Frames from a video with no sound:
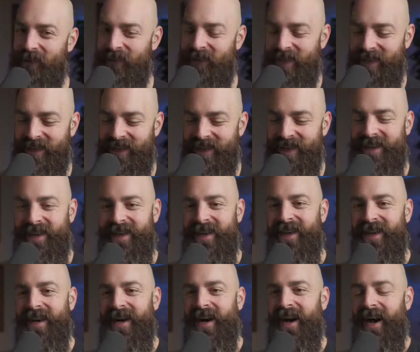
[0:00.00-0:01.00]
good.
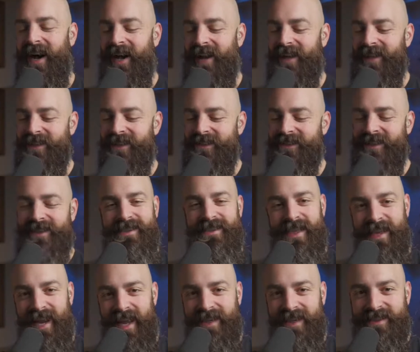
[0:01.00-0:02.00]

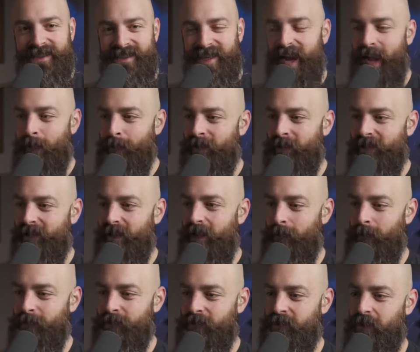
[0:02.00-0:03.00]
Today's topic
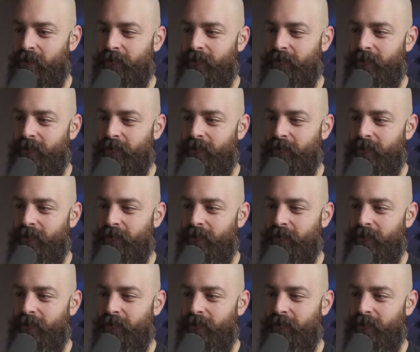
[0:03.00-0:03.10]
comes